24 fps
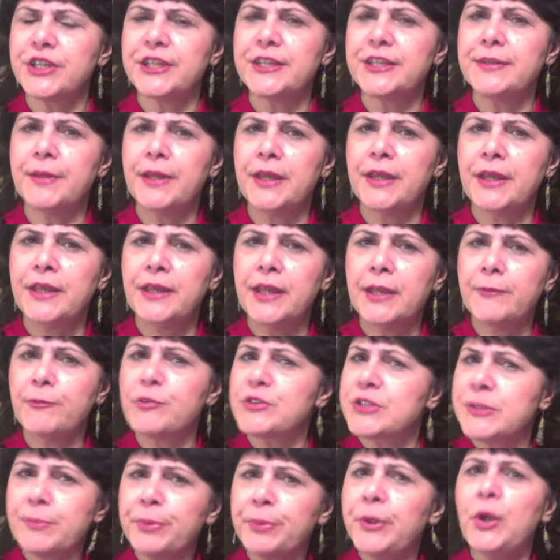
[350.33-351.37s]
It, uh, it
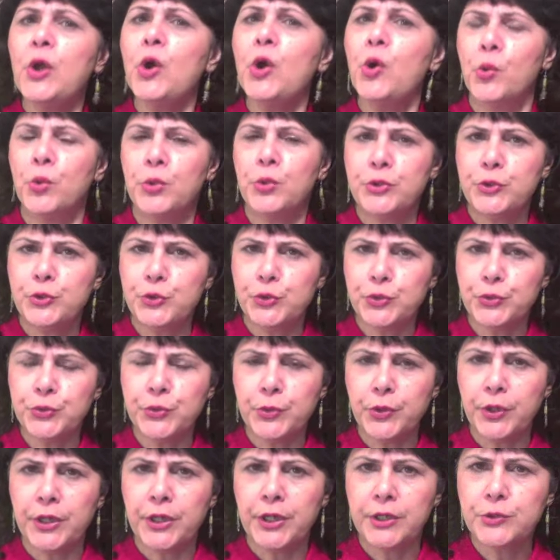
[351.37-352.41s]
was a blow to
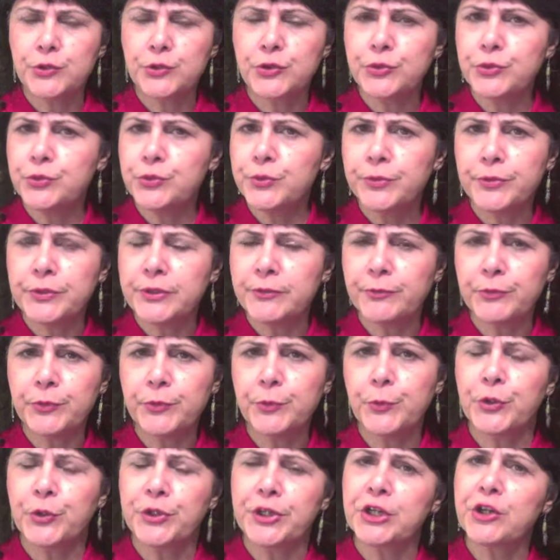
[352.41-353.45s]
uh, to the
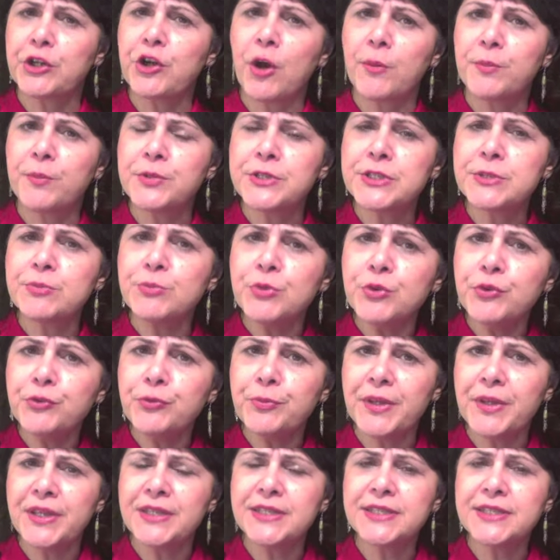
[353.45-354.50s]
worker communist
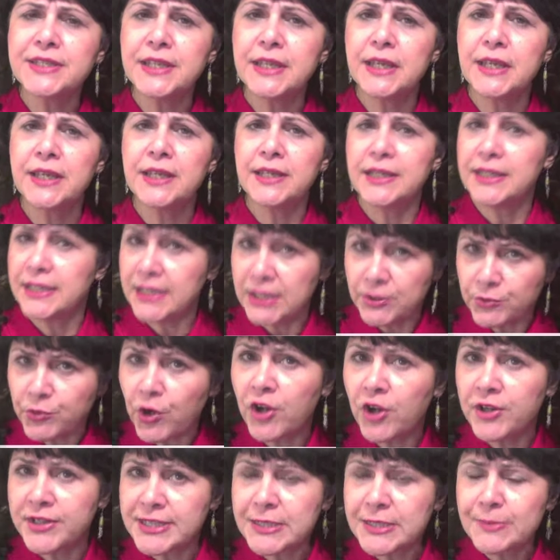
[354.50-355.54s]
movement uh, in
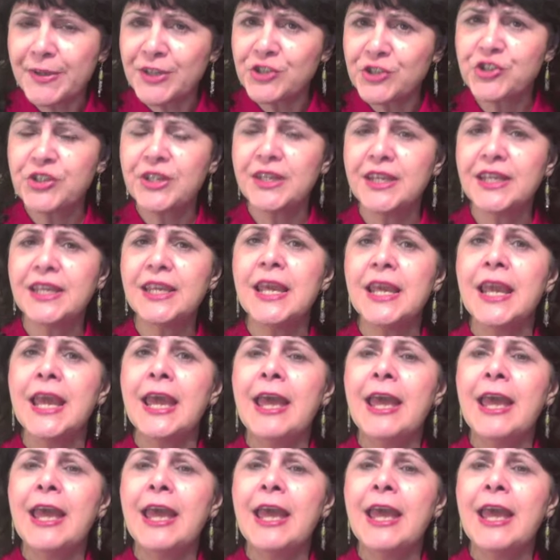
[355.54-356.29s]
Iran, especially.